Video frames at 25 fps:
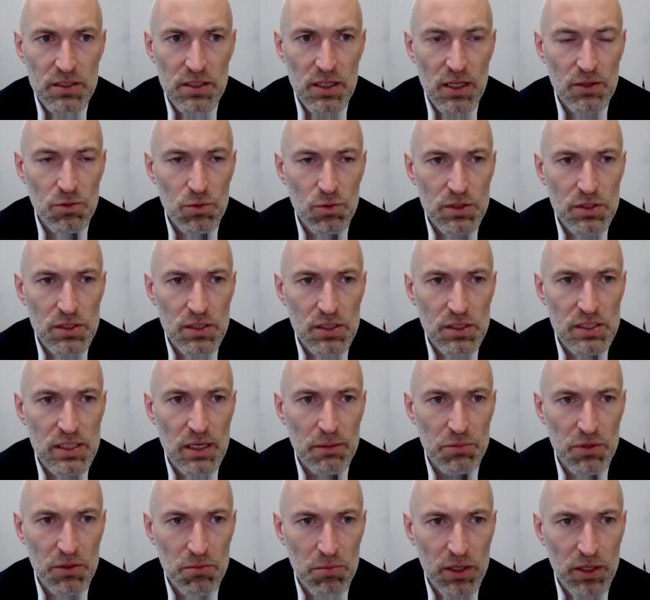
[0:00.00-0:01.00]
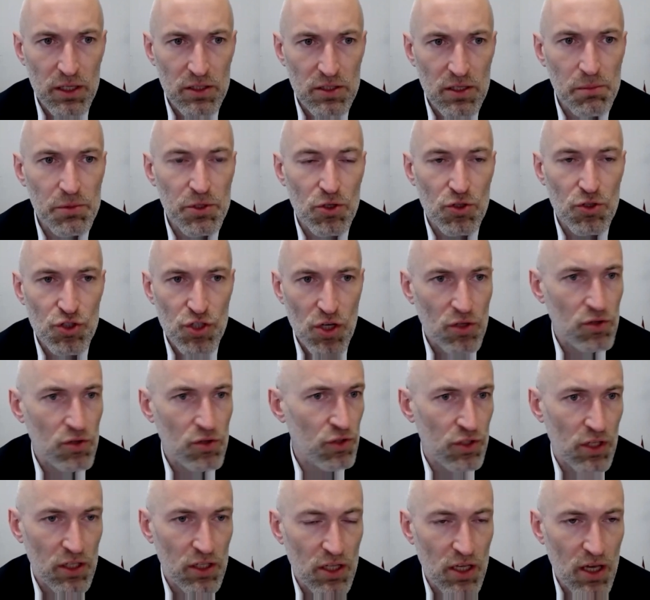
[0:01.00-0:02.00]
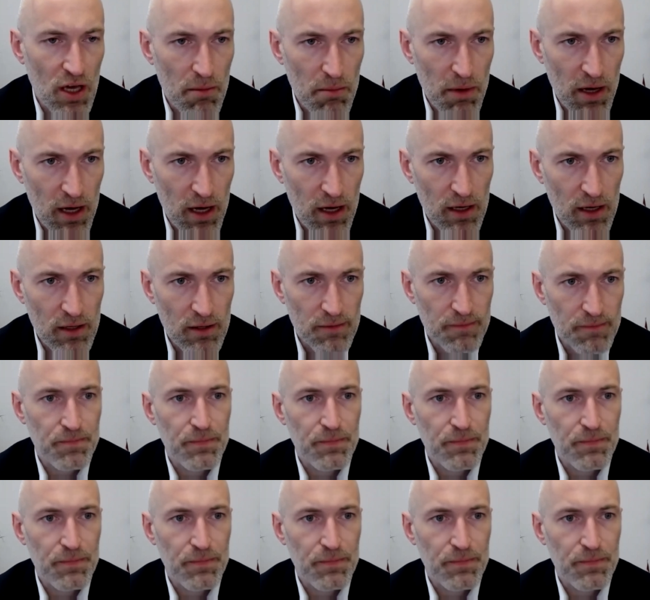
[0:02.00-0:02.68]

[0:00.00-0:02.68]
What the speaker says: that was accepted by the WHO, not yet EMA,